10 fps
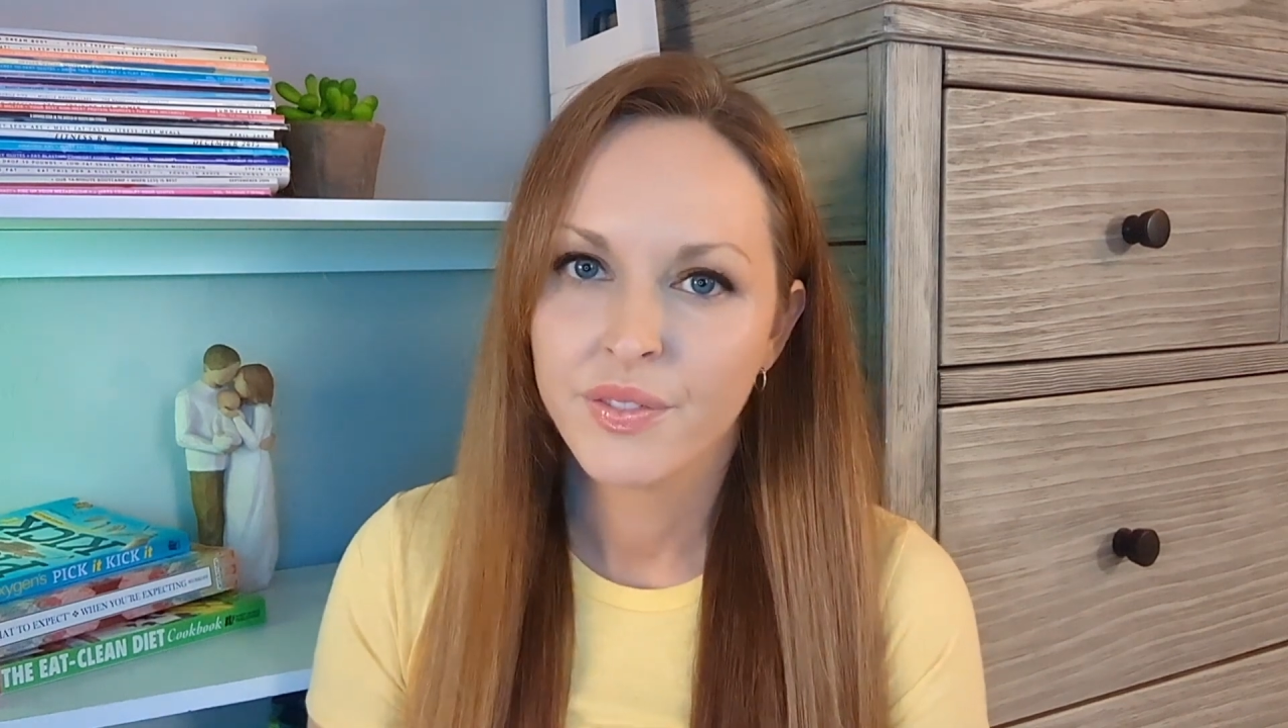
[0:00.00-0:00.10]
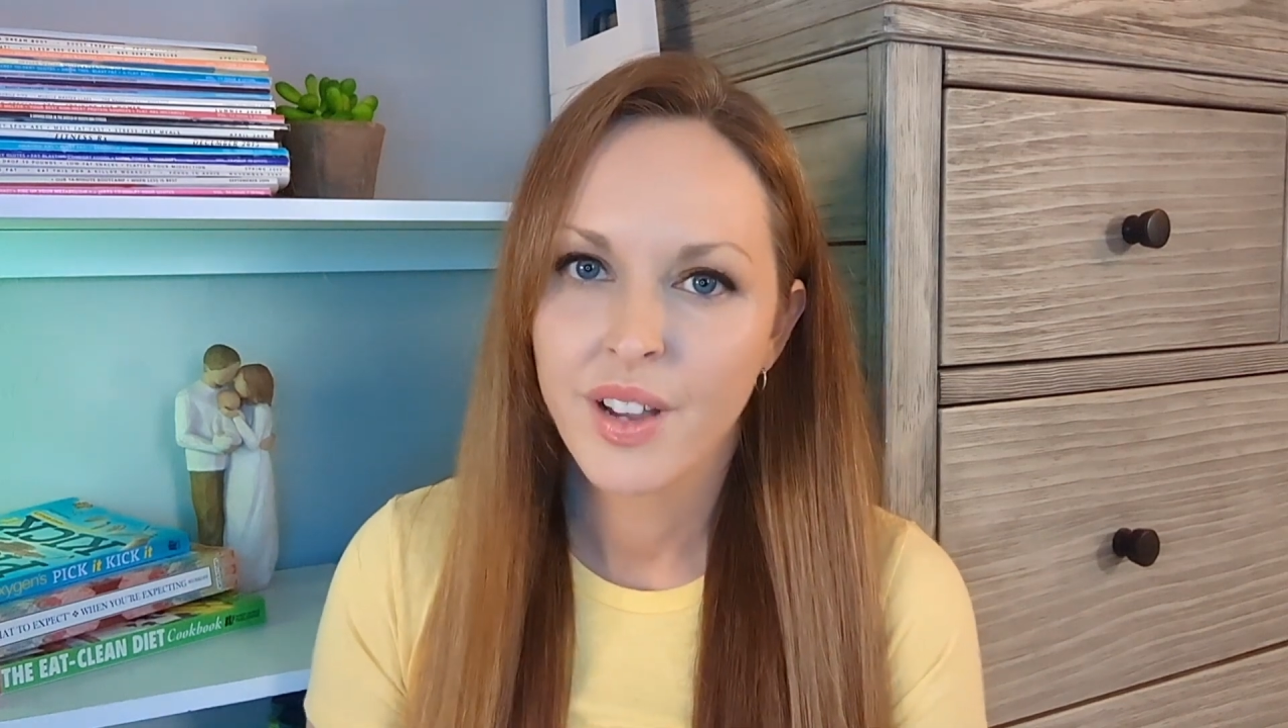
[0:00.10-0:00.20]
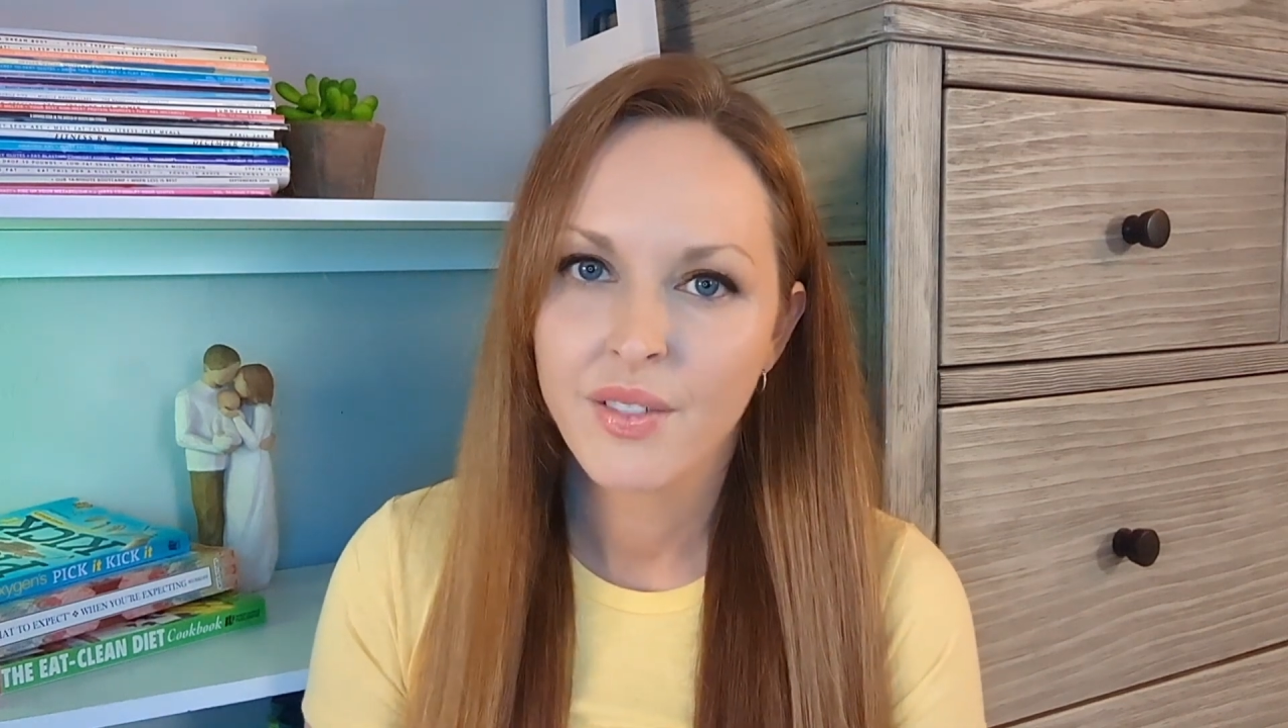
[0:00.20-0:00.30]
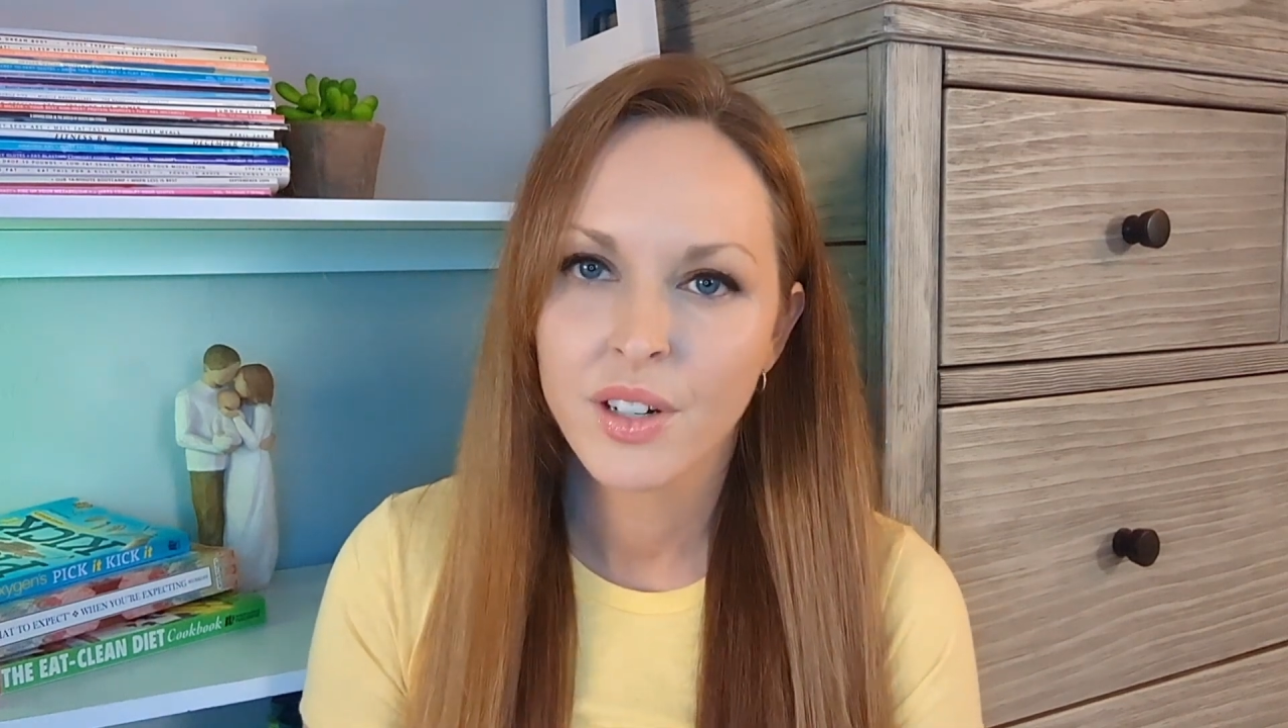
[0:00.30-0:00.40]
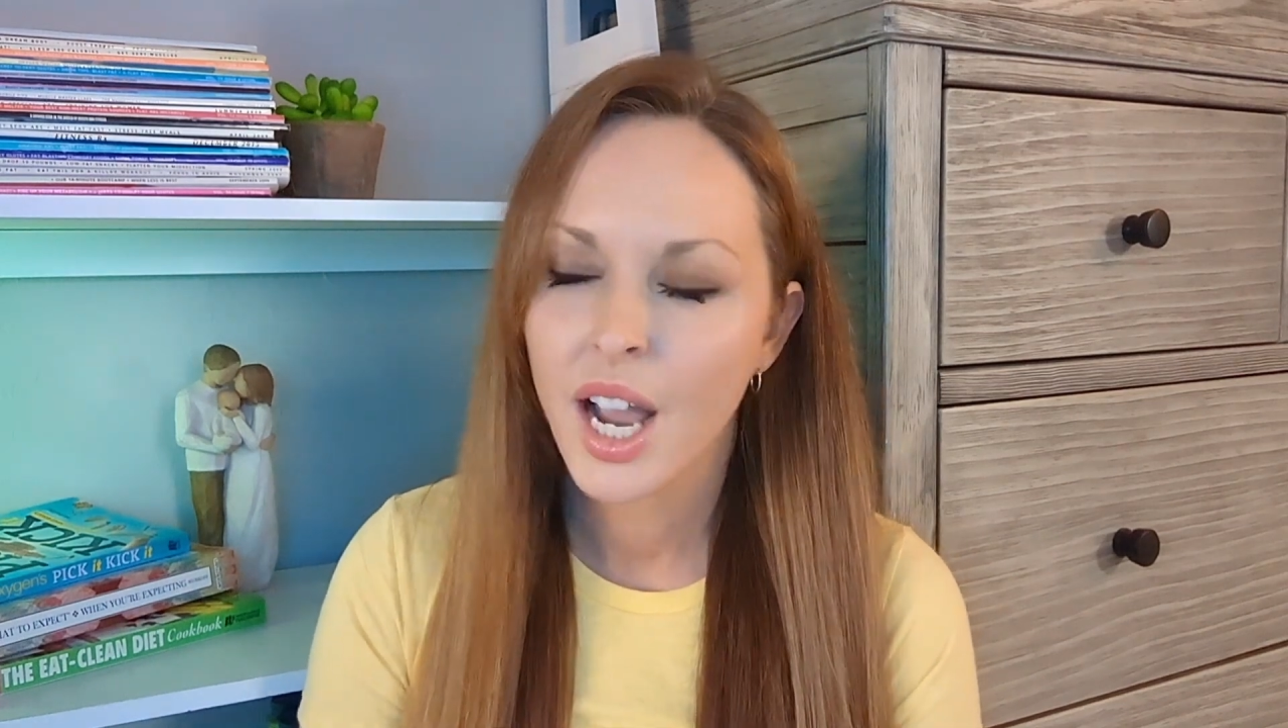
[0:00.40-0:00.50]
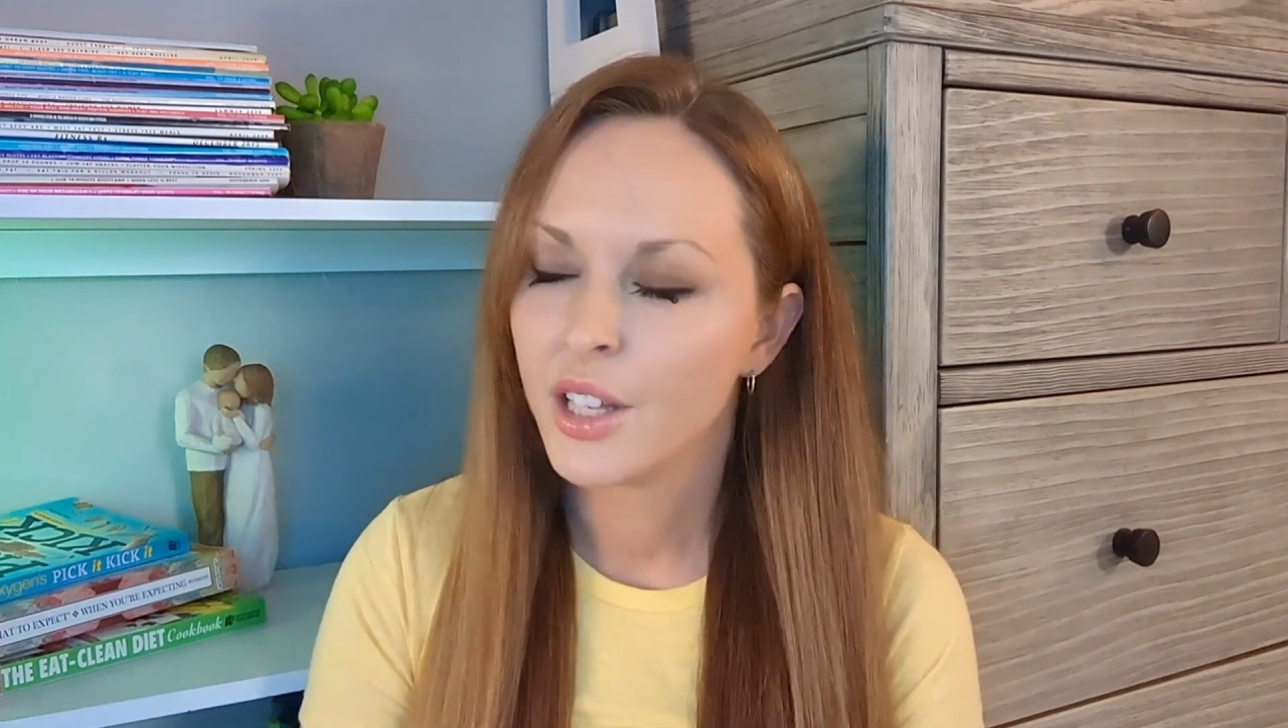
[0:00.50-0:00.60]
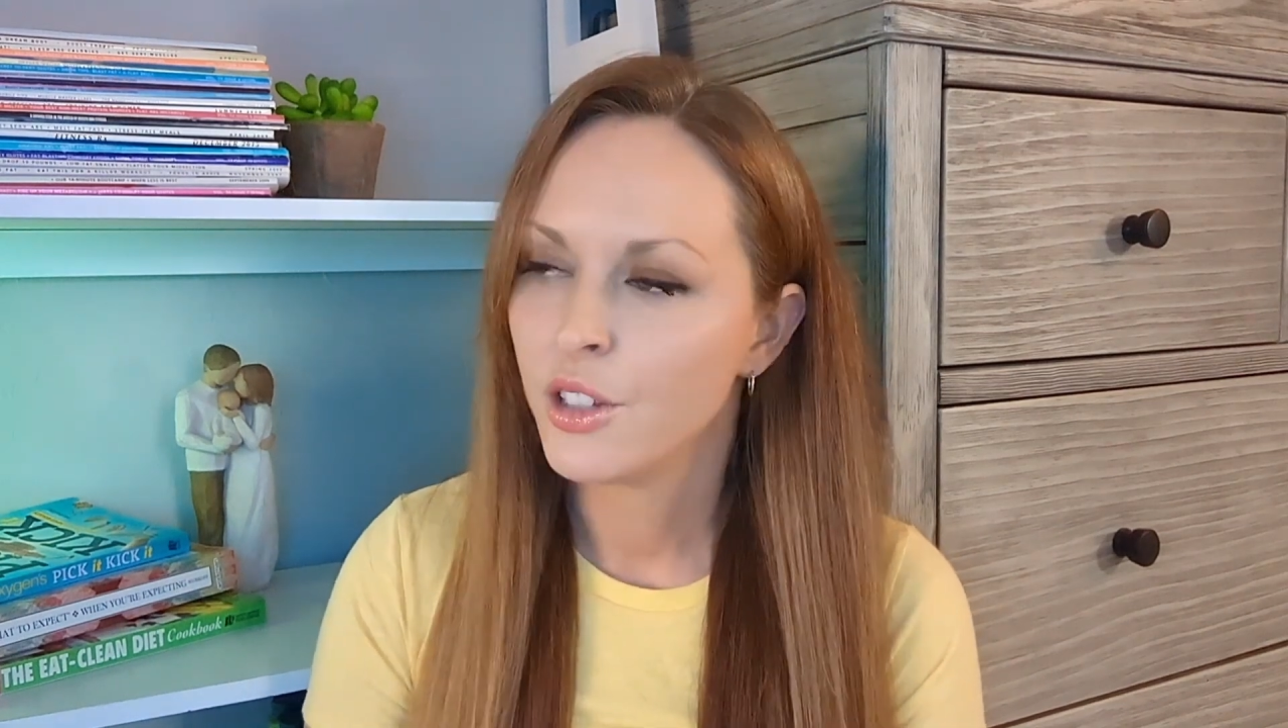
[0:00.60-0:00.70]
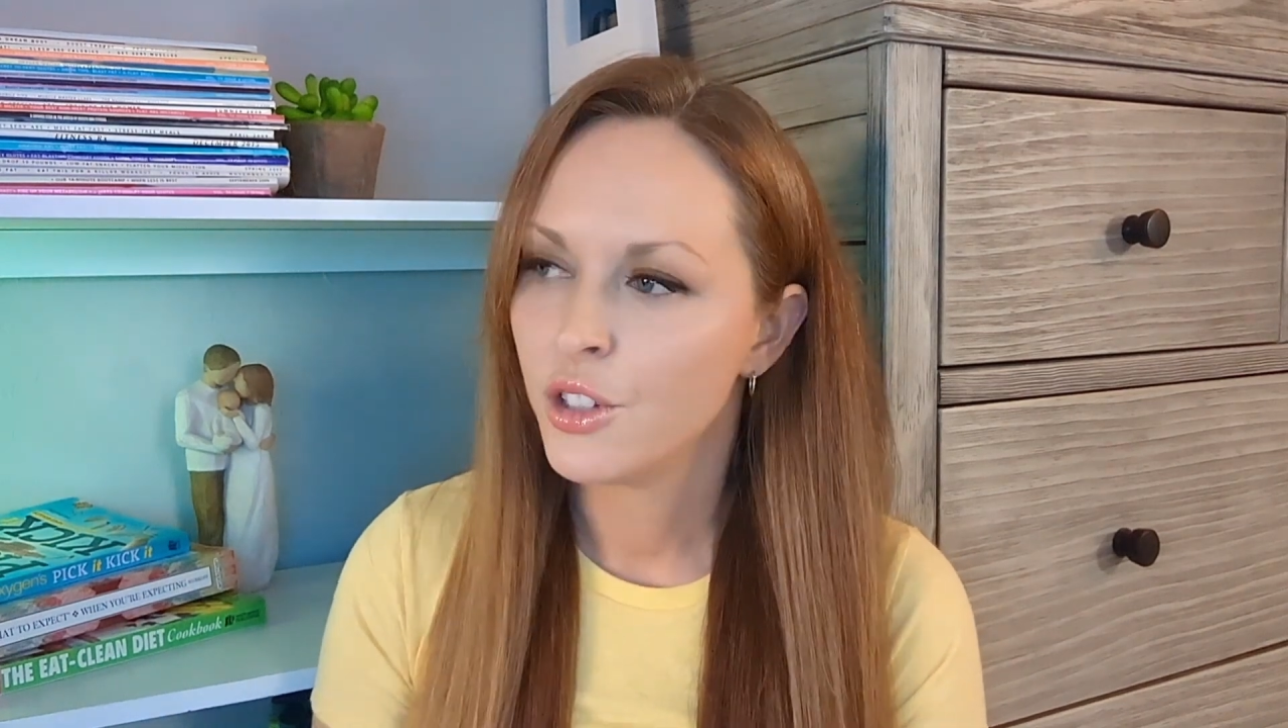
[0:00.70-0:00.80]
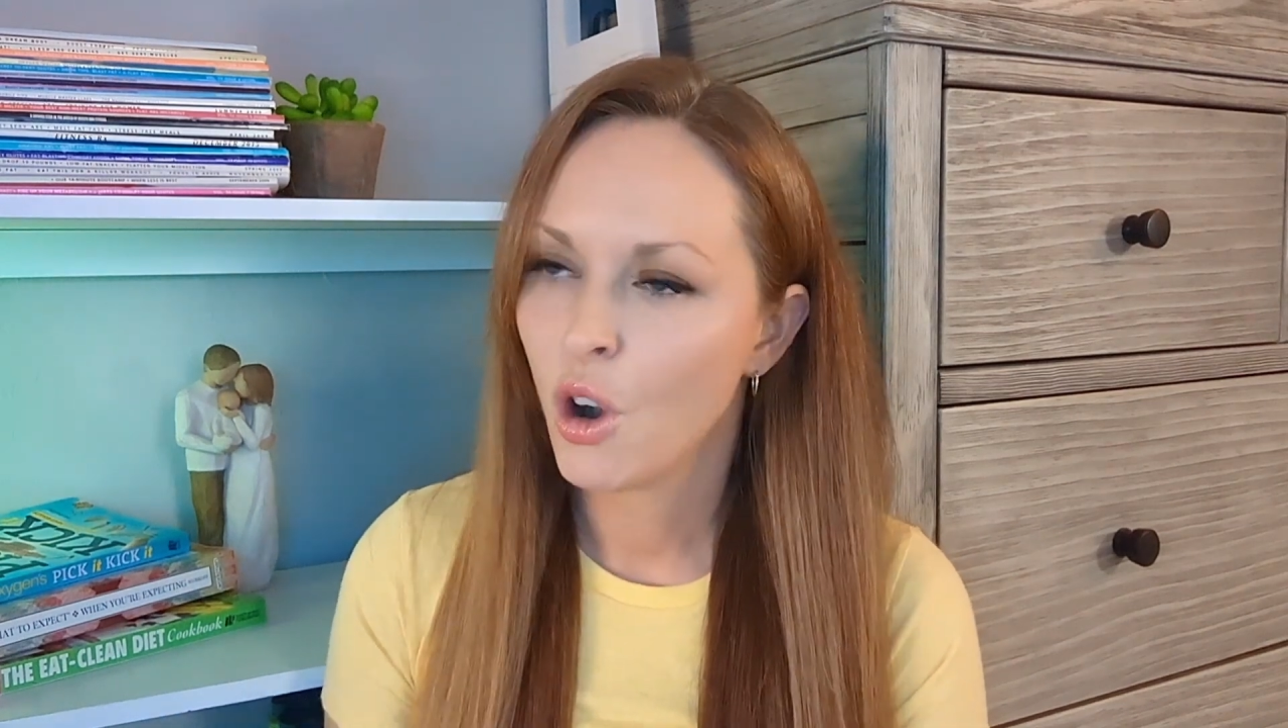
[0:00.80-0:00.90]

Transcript: favor and